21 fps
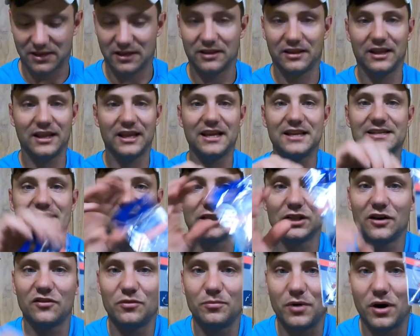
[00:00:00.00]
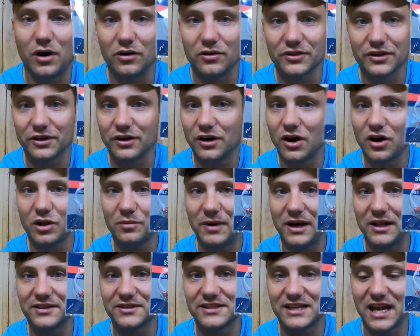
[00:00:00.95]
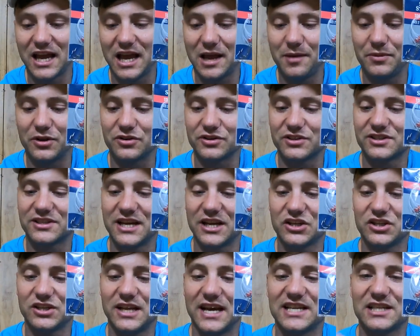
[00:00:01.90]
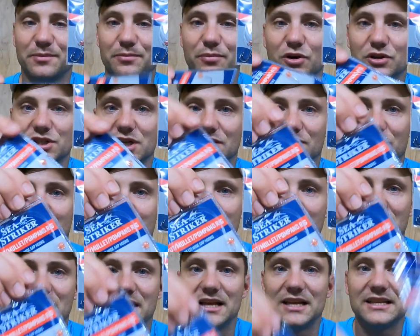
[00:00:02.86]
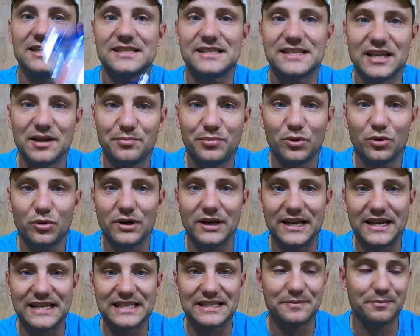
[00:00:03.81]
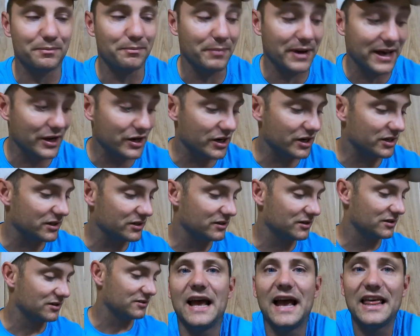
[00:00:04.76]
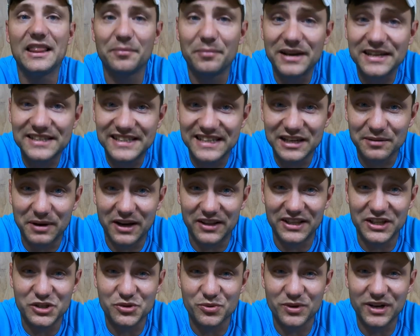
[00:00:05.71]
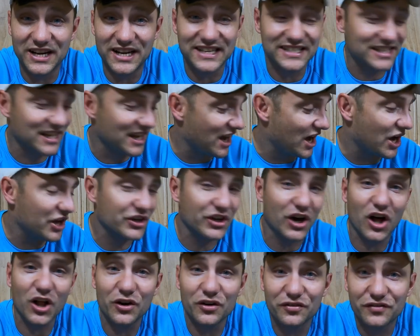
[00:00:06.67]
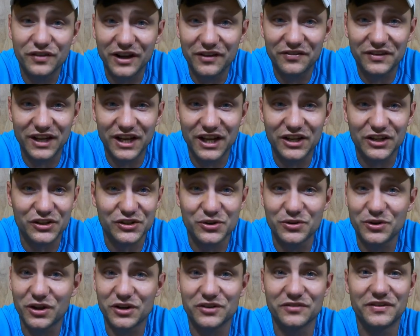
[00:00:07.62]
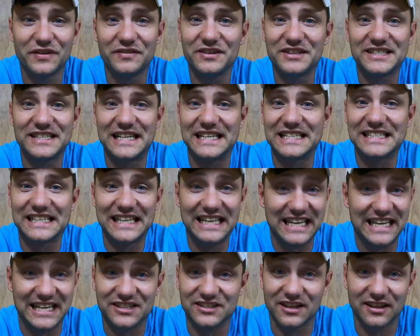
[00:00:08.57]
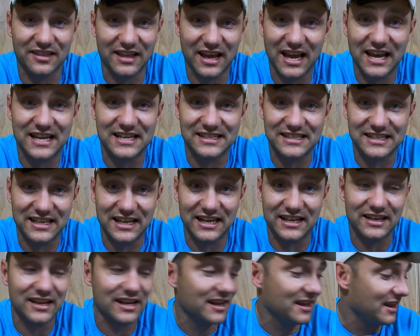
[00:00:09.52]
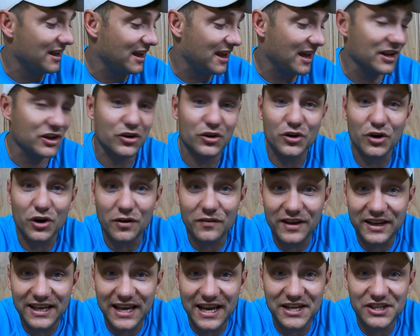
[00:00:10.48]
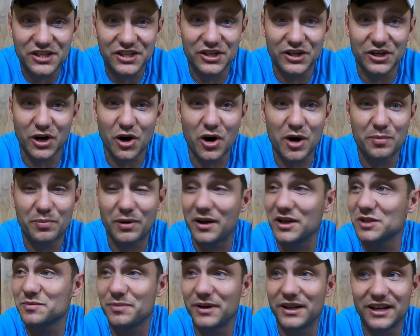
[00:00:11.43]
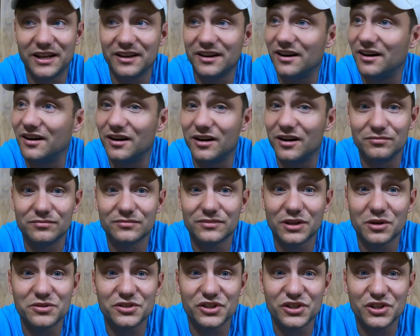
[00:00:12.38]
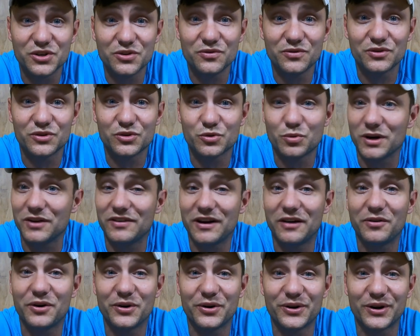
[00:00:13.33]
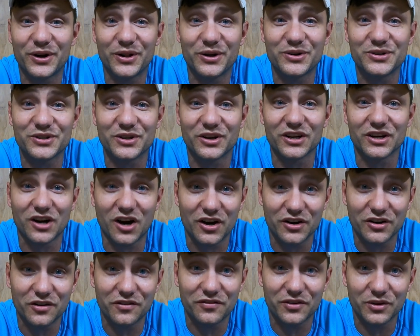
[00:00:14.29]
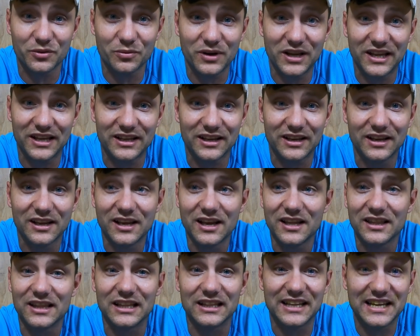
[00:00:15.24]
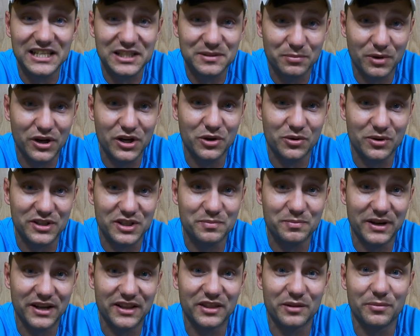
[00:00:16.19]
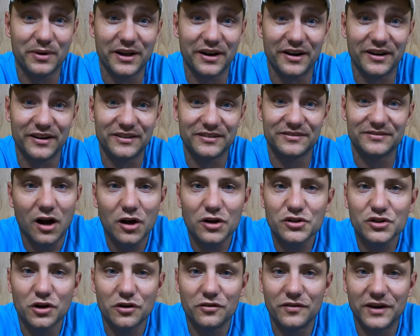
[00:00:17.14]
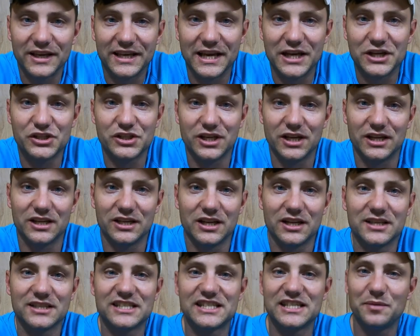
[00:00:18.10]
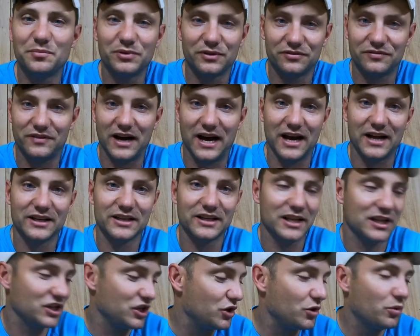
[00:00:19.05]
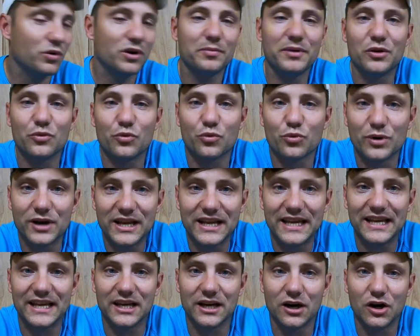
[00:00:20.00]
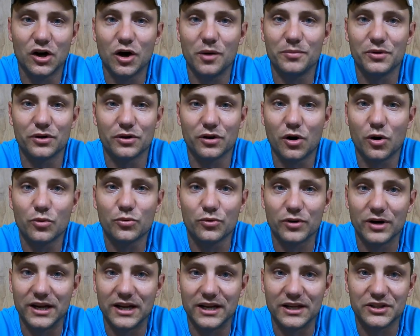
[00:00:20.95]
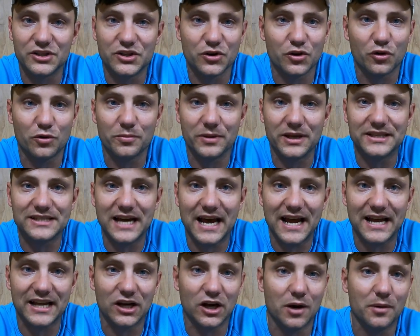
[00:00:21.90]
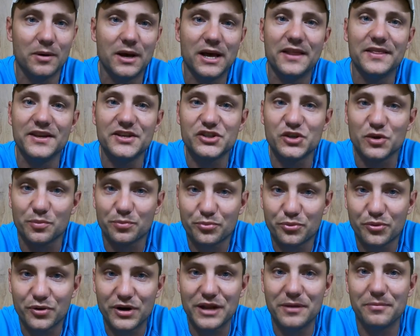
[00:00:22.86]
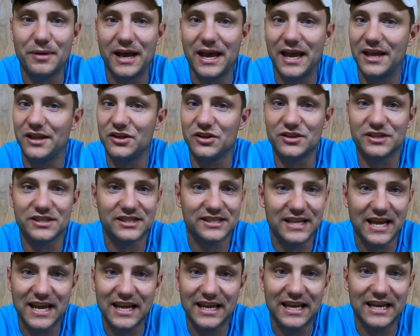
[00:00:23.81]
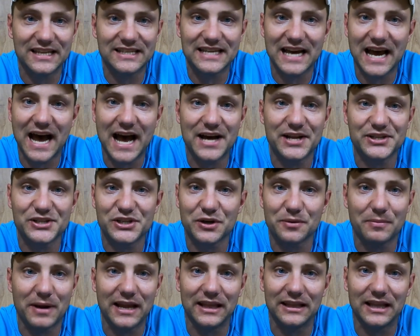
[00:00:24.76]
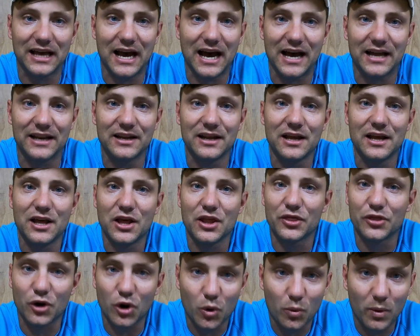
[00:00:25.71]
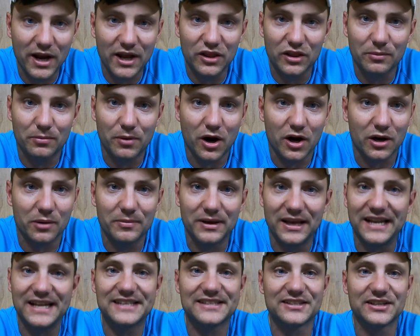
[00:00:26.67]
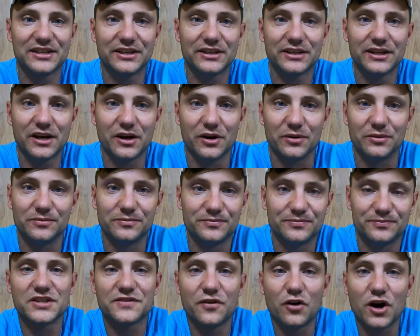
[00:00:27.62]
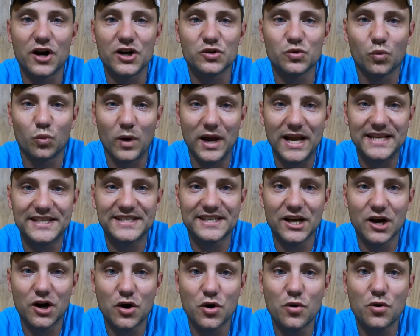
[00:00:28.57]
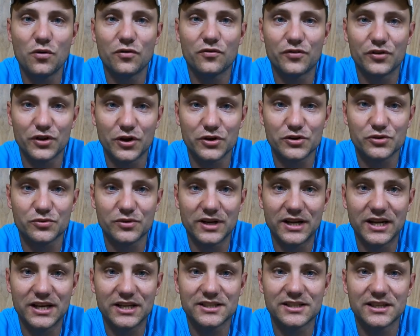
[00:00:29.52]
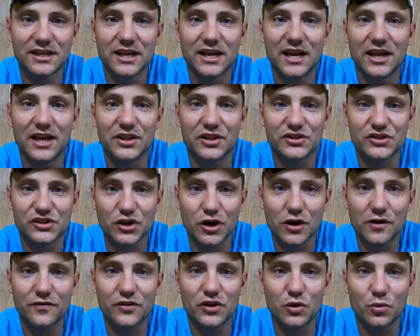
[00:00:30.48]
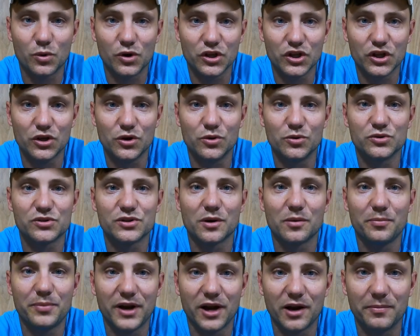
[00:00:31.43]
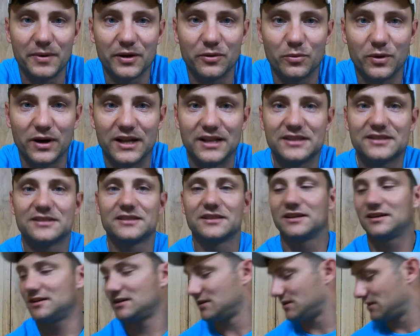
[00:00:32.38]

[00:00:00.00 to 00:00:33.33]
These, I love them all. They're all about the same. There's a section that has a bunch of them. Simple is better. And the best thing about these rigs, $1.50 to $2.50 each. That is it. And you're going on vacation, you're already probably spending close to $2,500 on a condo for the week. The less money you can spend, the better. Also on vacation, simplify. You don't want to be rigging up your own rigs. You don't want to be tying up. These are pre-made. You just take it, tie it to your main line, throw a weight in the bottom, and it's good to go. As far as weights go for those rigs in the surf, you want to use pyramid weights.